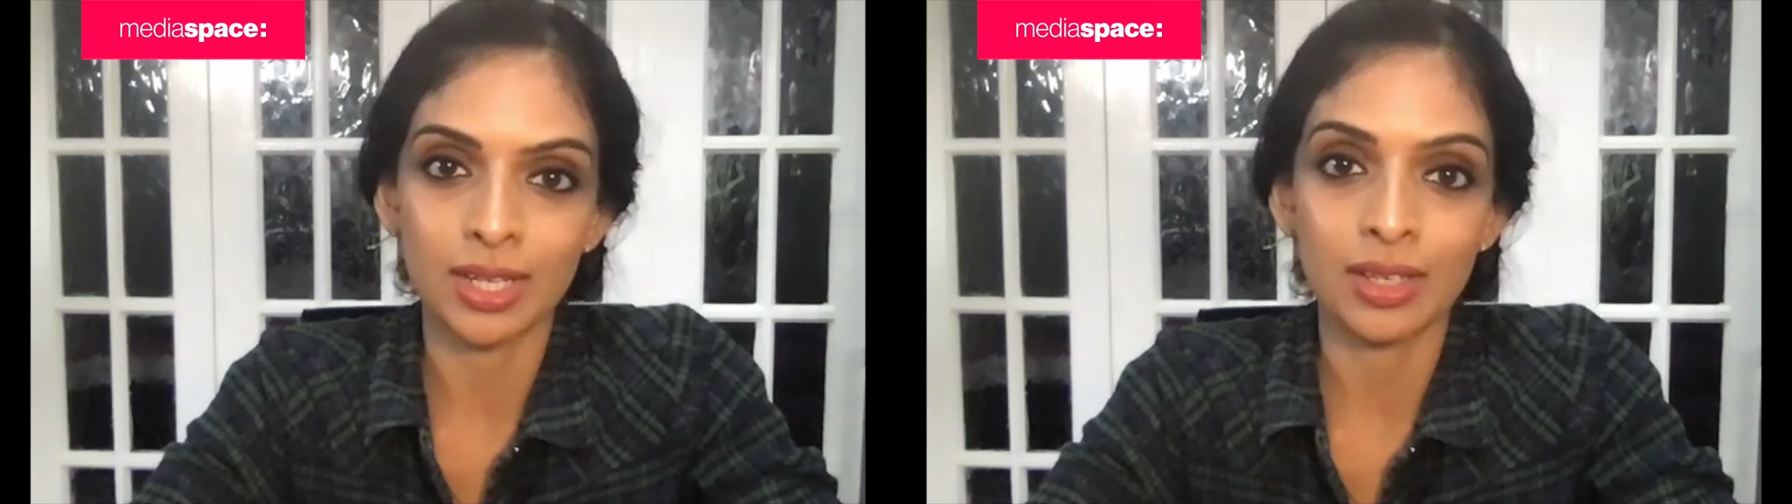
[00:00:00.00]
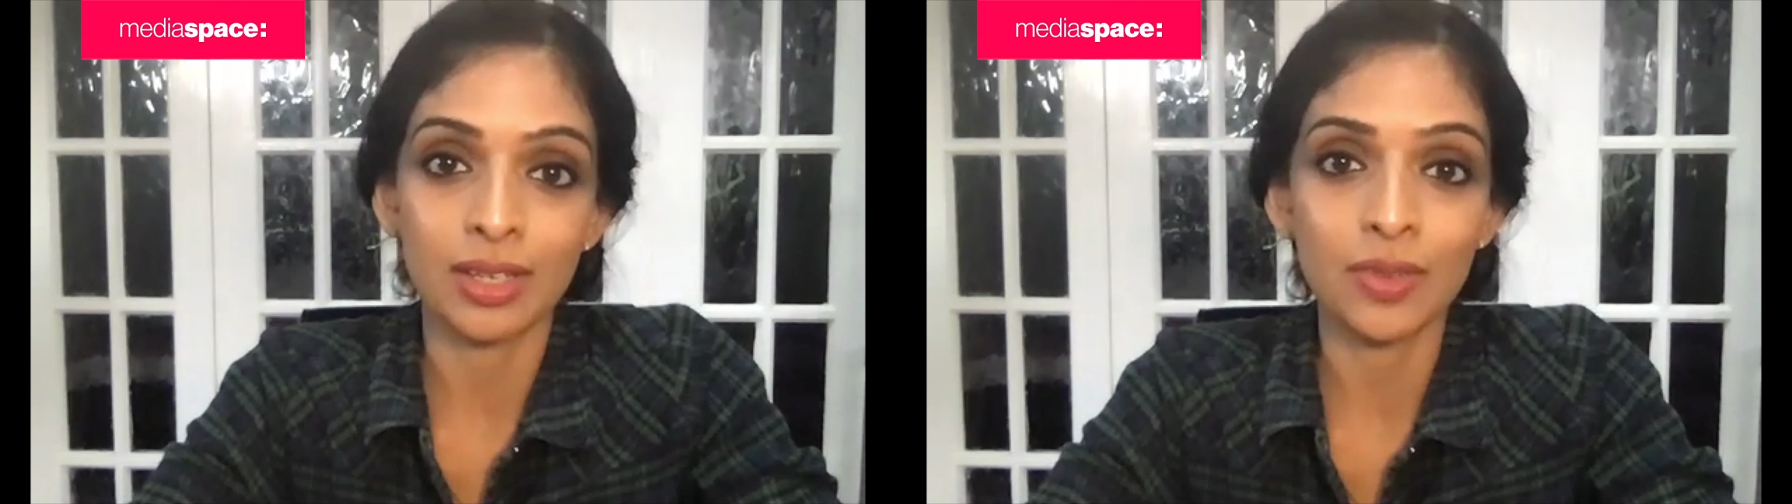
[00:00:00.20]

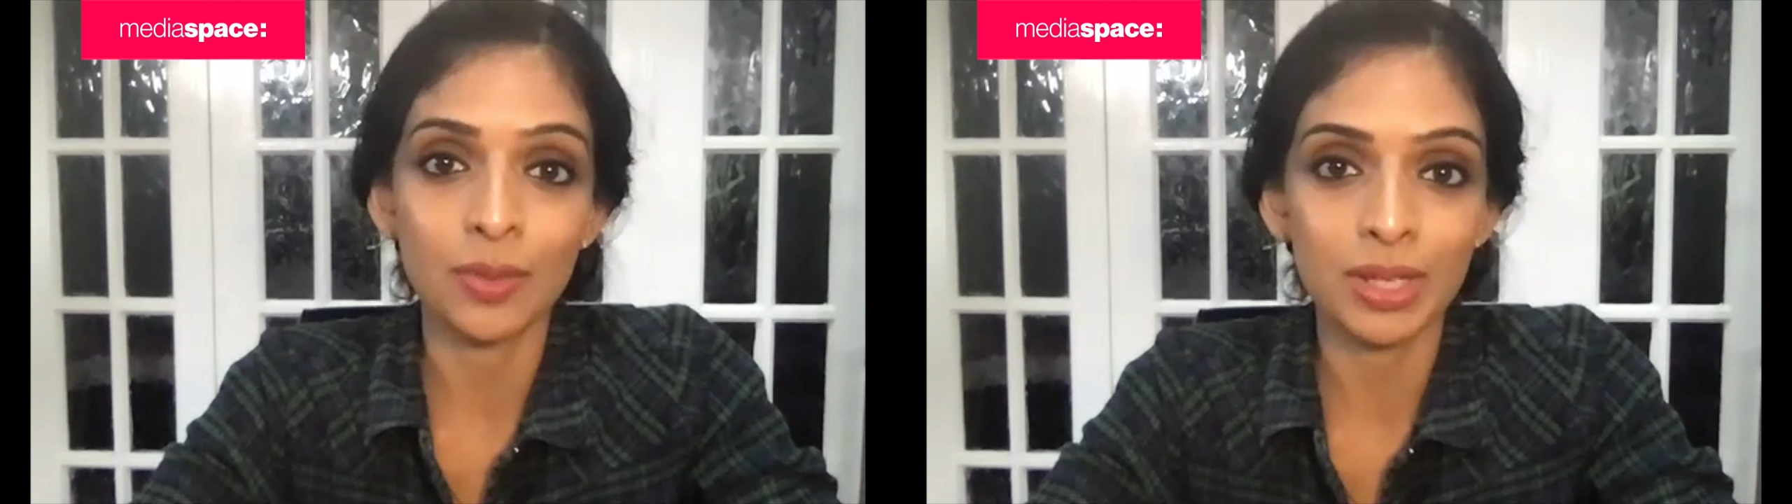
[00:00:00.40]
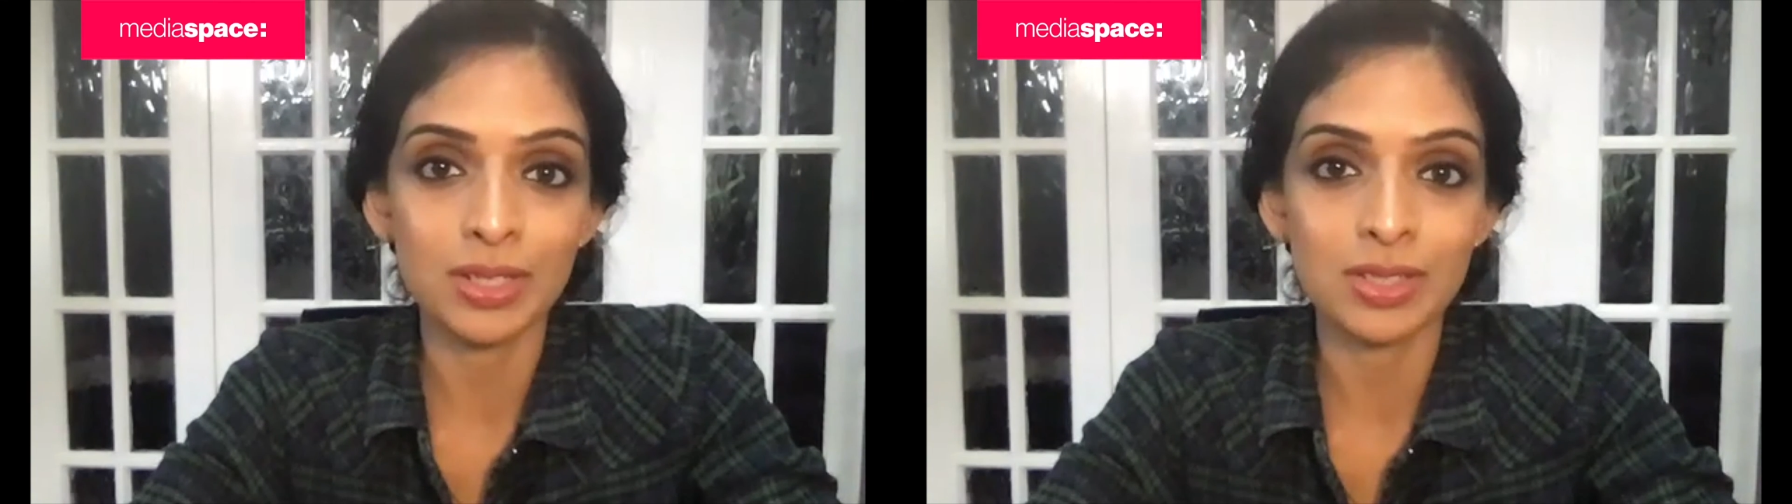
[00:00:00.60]
In the
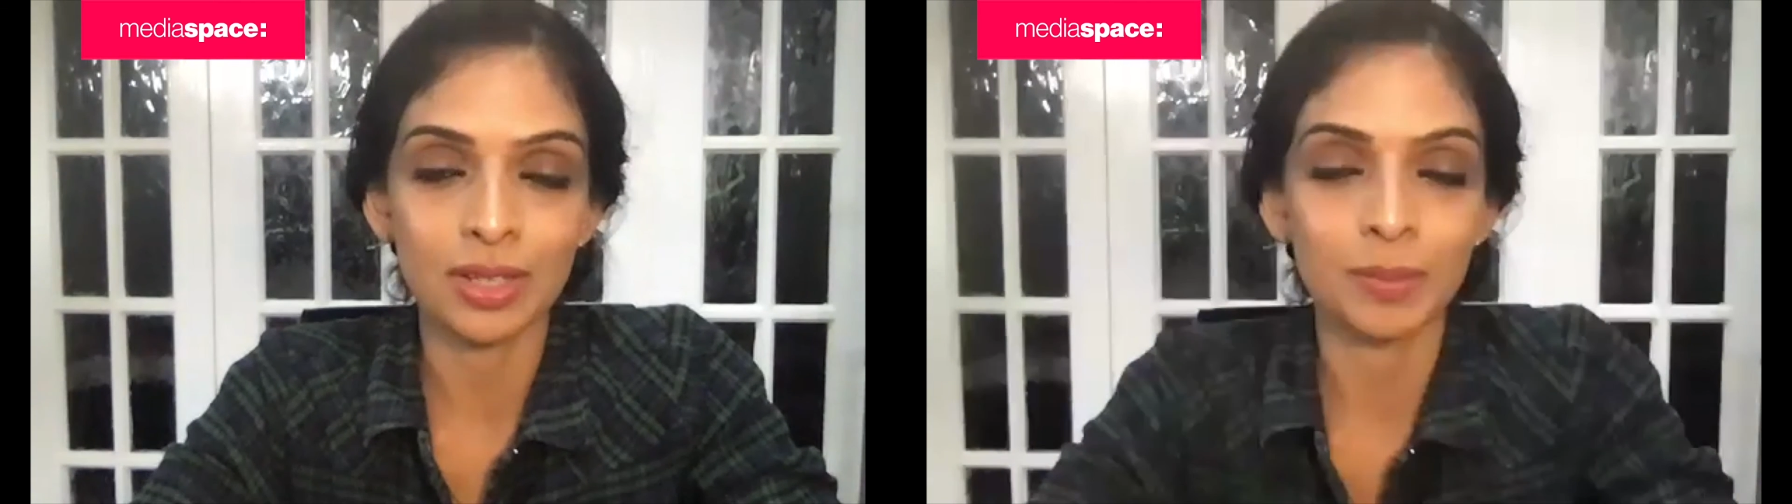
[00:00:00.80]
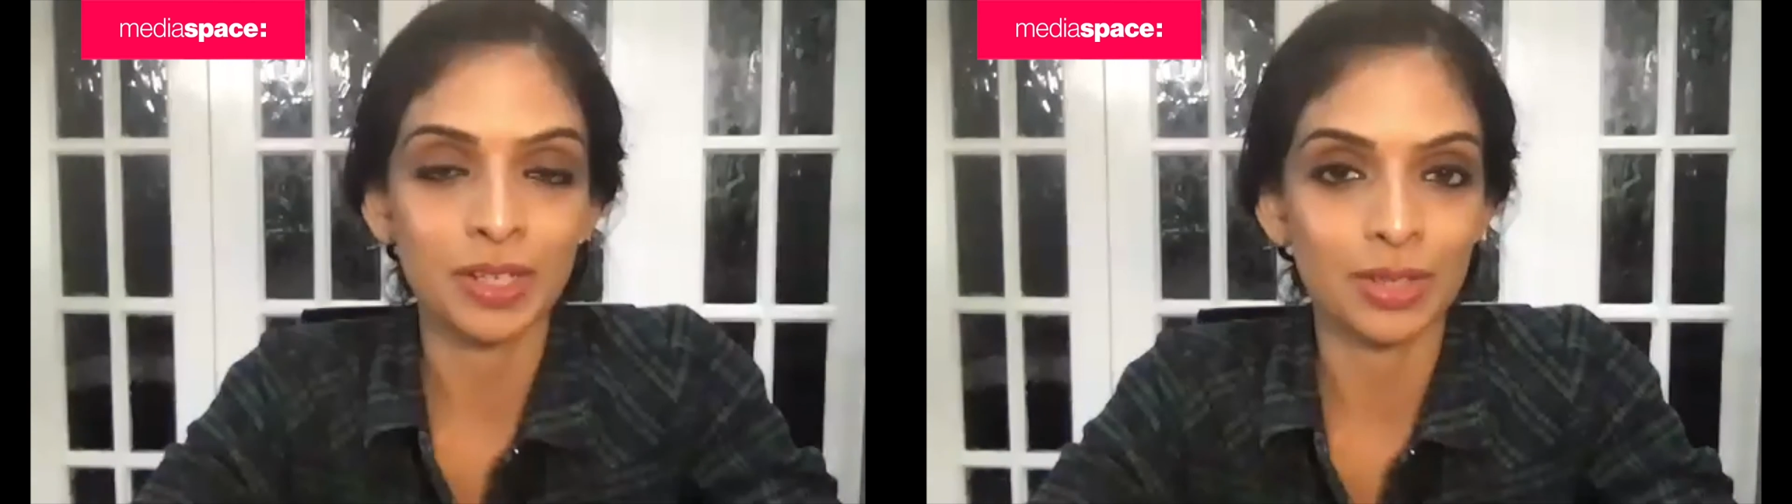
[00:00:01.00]
meantime,
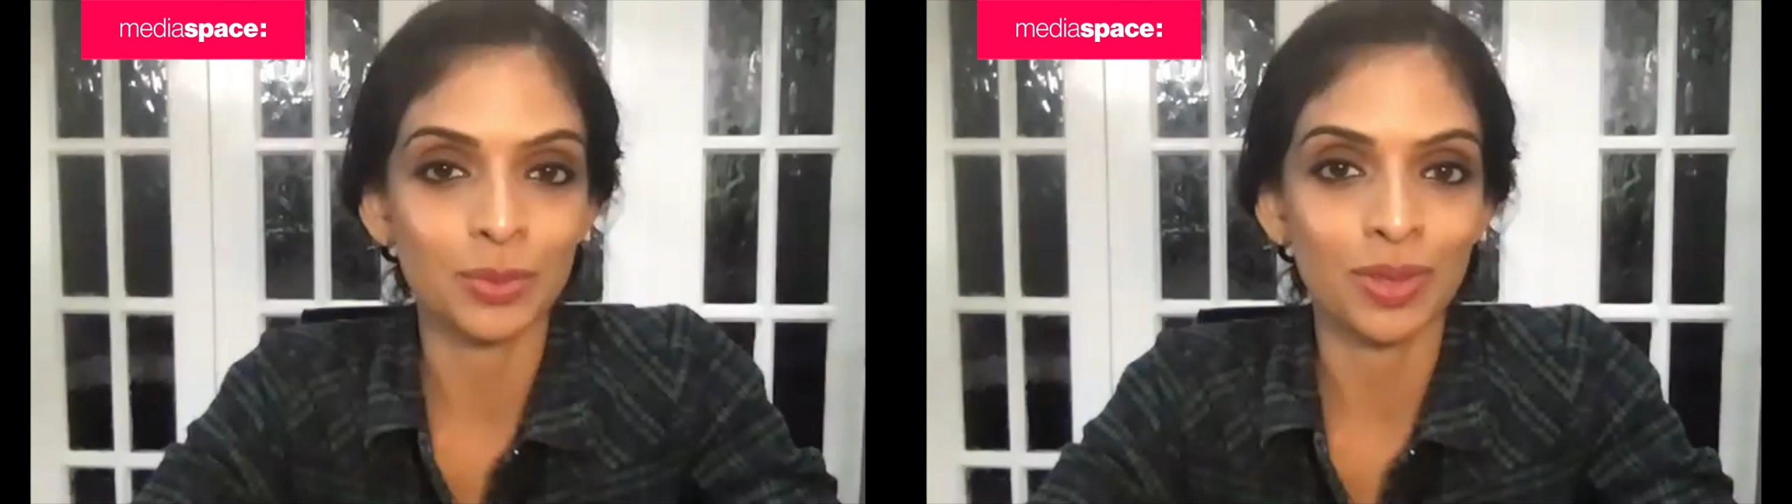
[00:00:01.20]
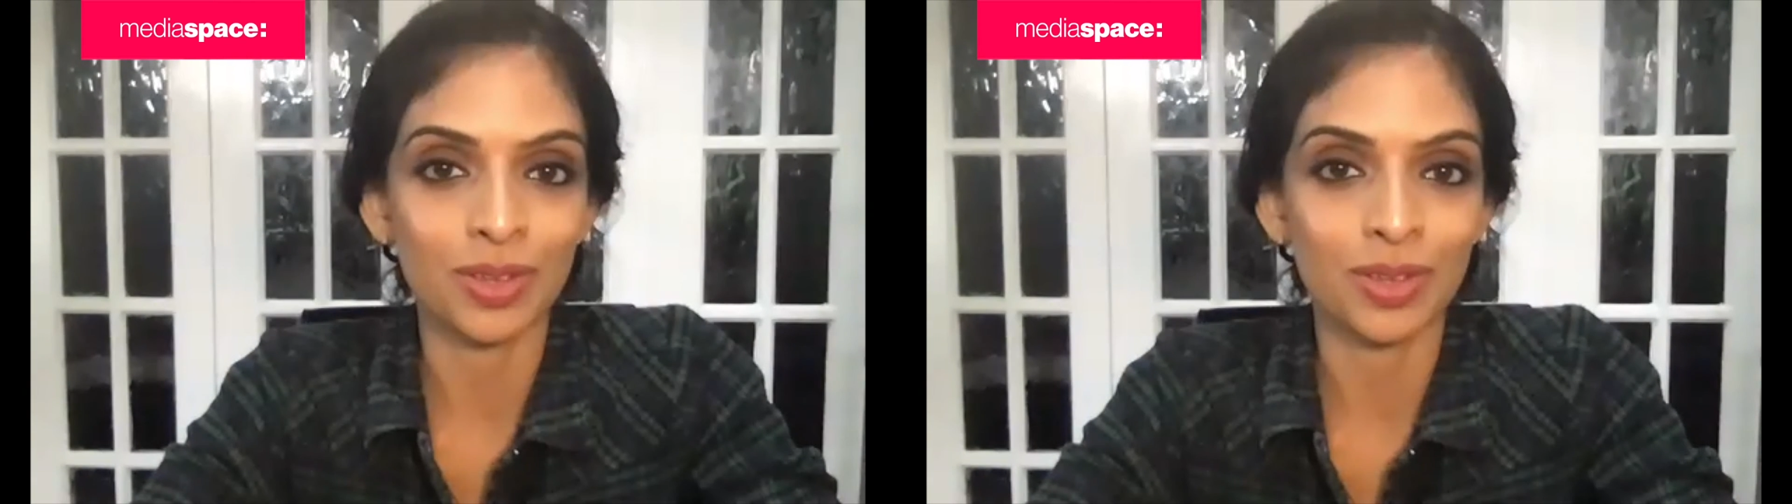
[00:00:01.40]
connect with us